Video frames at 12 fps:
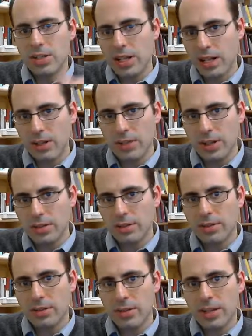to any
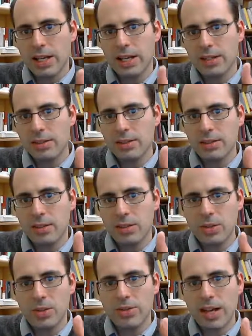reader that
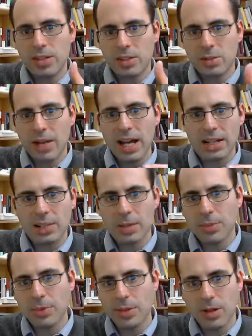you have actually backed
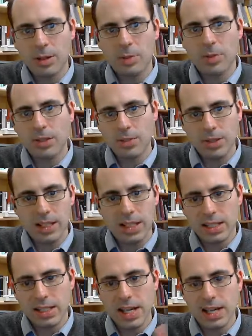up your argument
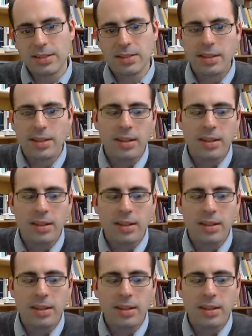in the text.